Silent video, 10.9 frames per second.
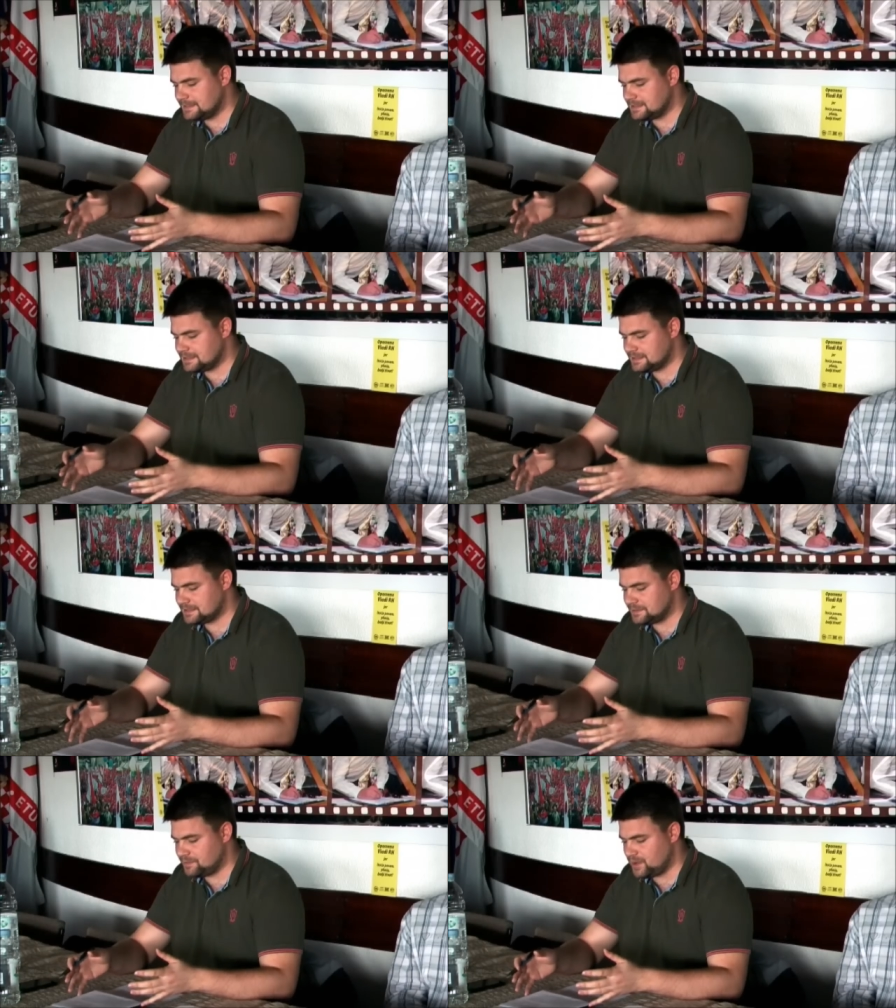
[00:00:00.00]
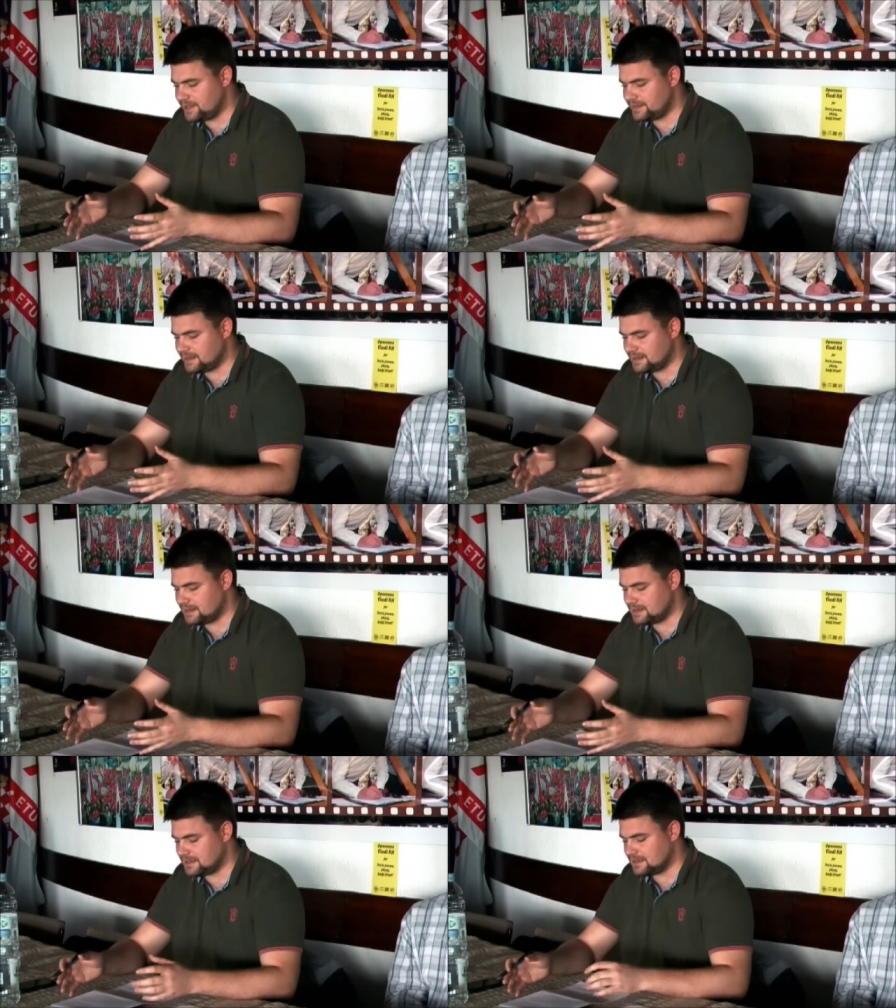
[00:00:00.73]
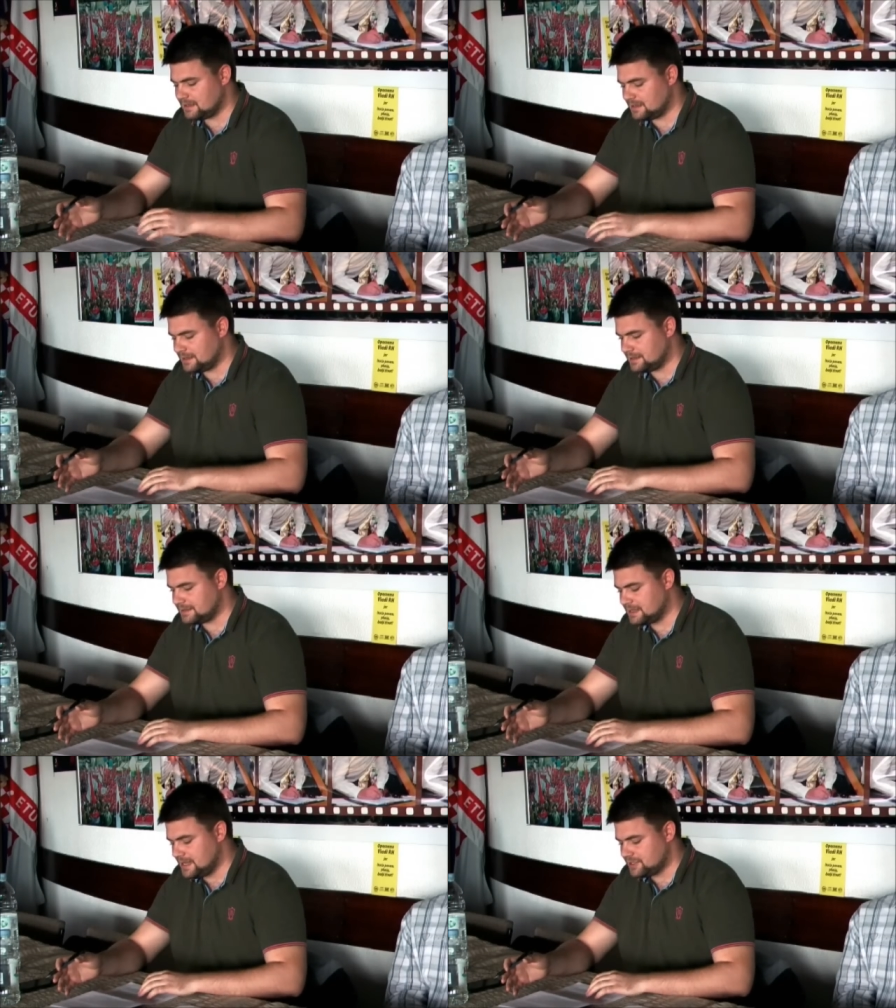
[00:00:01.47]
these uh, political
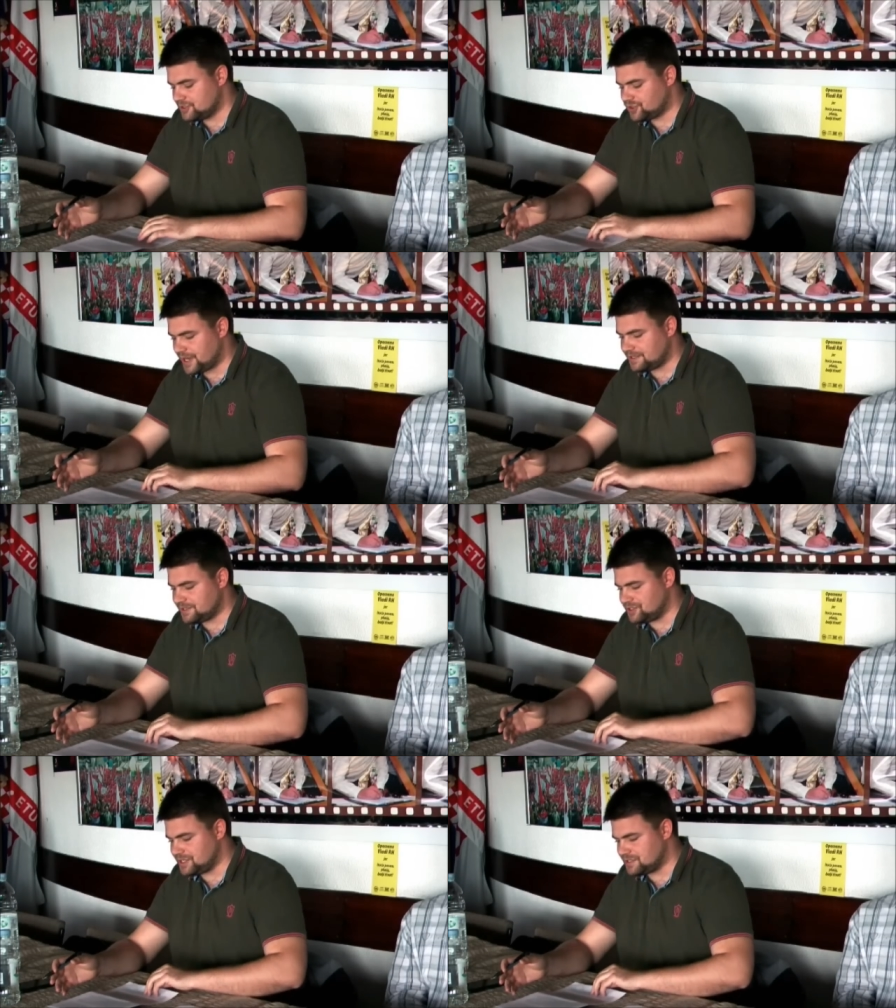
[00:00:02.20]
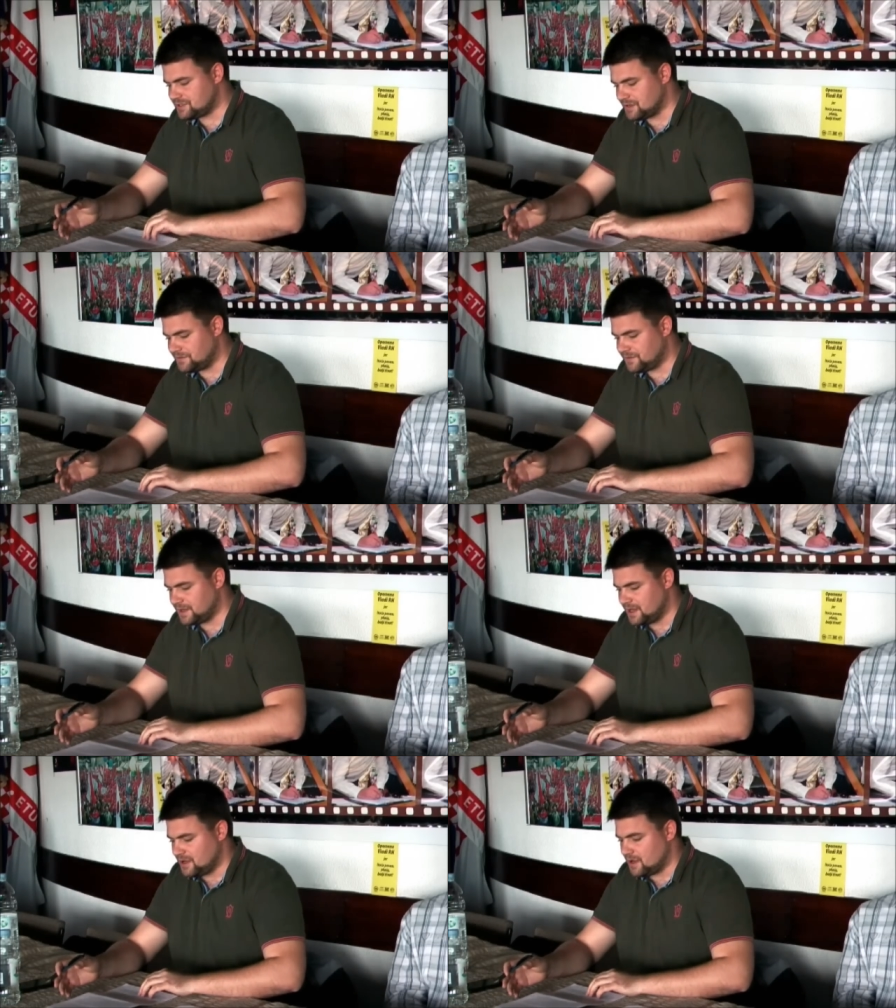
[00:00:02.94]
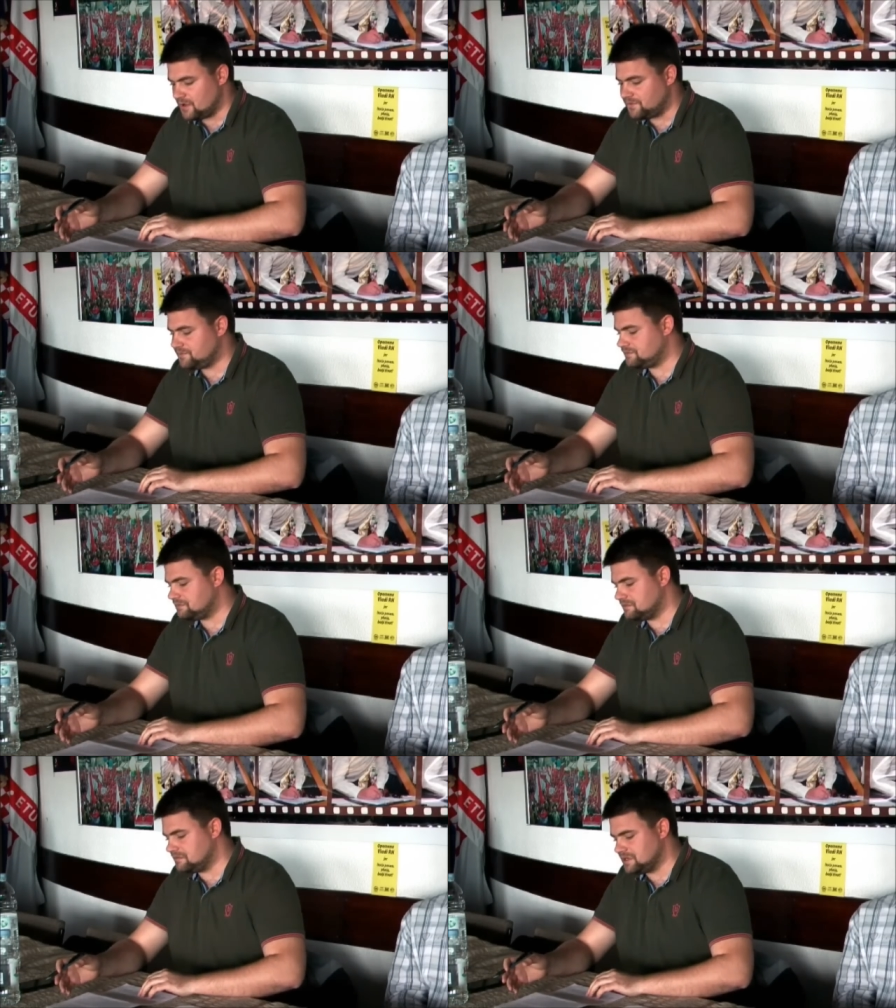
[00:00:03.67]
uh, strategies of of
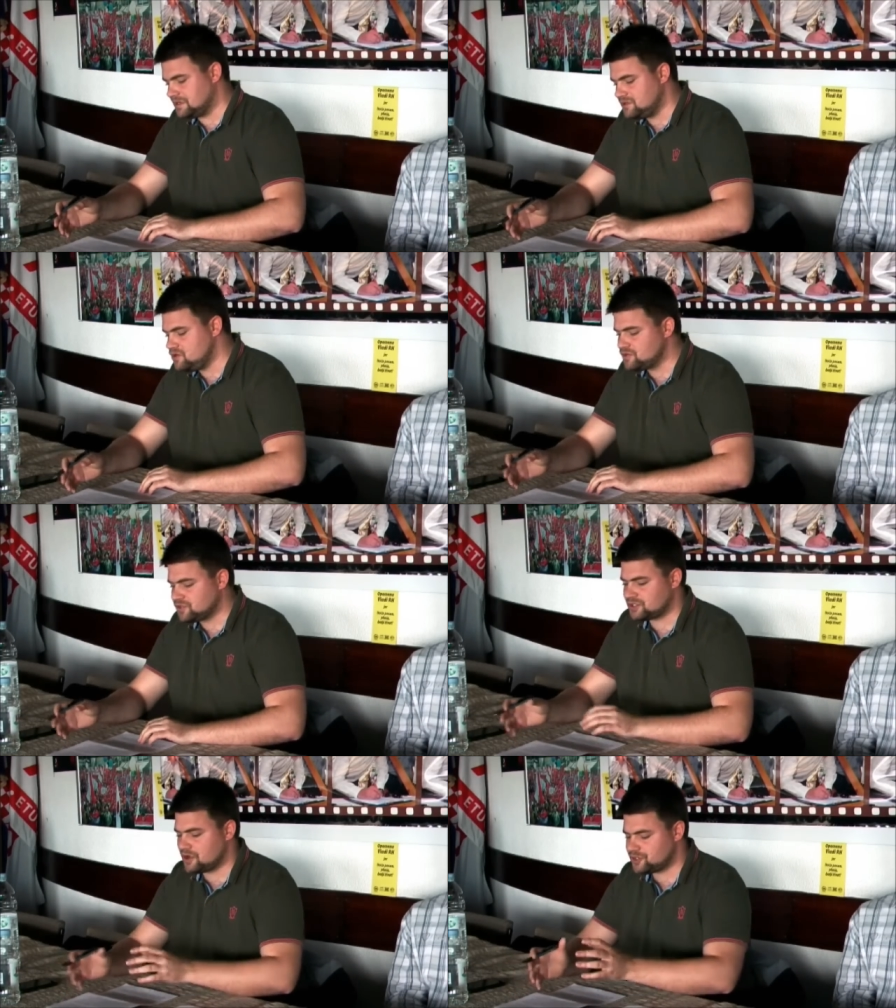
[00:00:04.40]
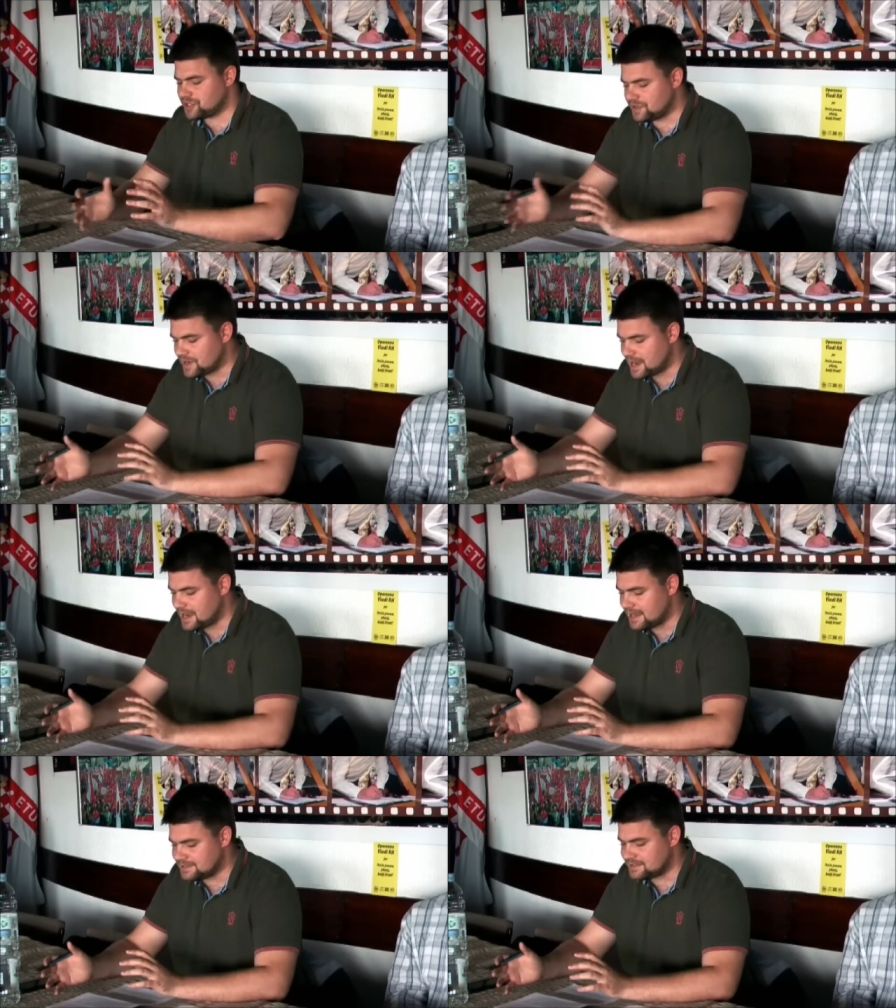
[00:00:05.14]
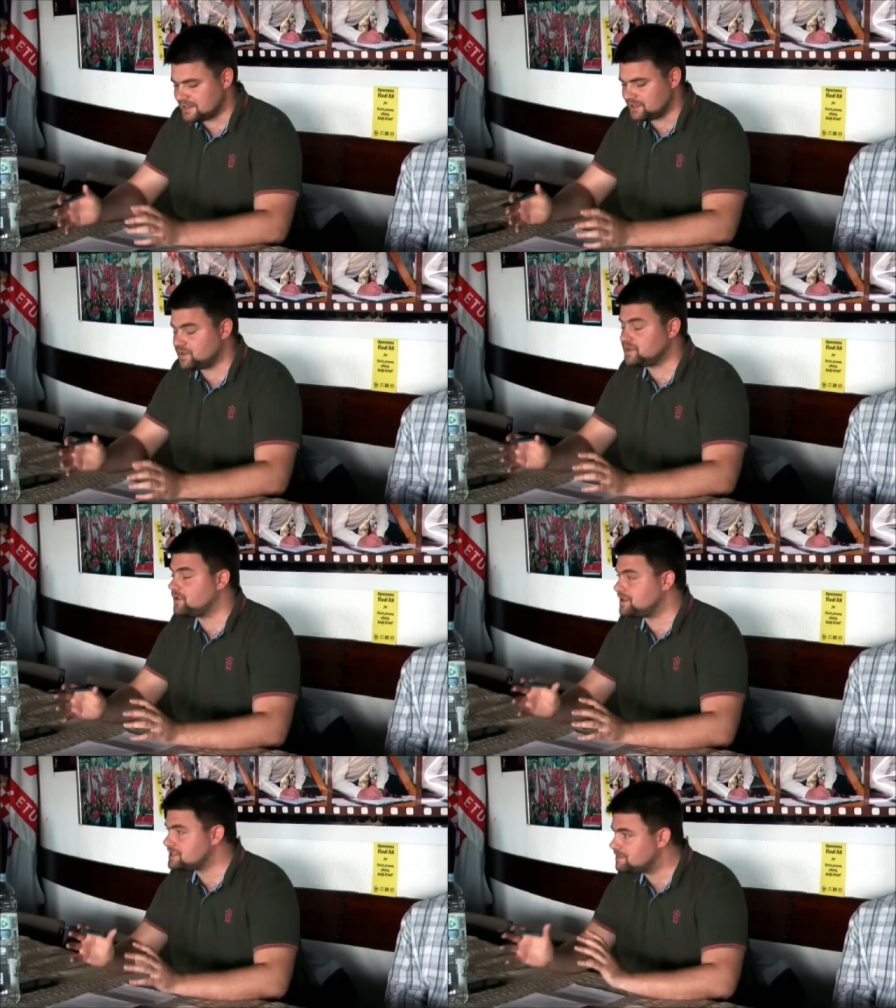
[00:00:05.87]
new social rights that would
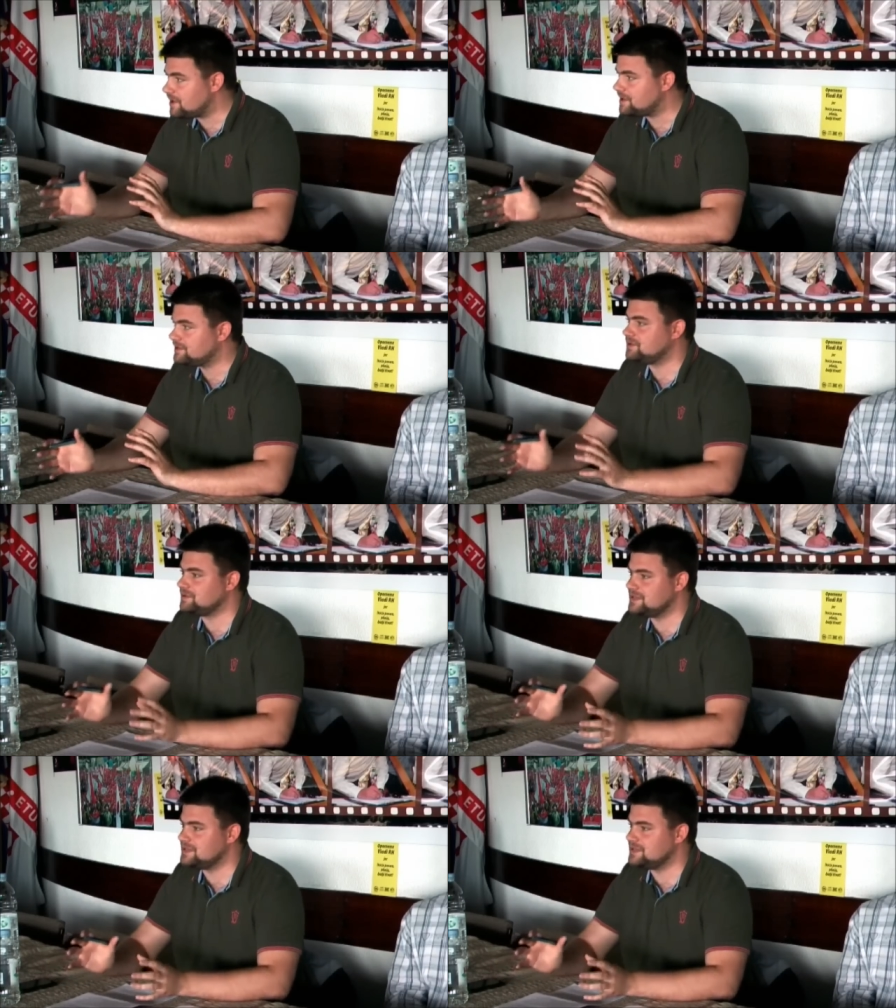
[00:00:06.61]
correspond to